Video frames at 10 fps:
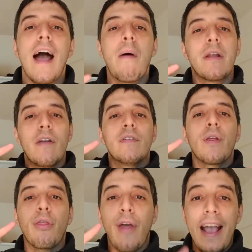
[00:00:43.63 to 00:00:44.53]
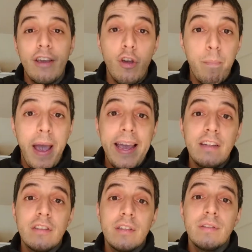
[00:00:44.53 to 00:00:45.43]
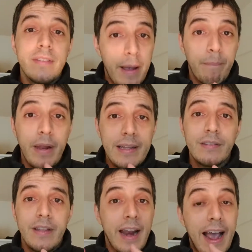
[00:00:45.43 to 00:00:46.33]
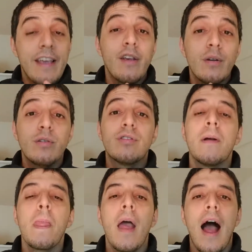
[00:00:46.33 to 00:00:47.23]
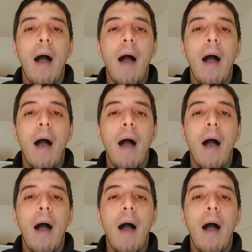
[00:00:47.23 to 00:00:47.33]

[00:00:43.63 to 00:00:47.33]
I'm going to give you the thank you pages templates that I use.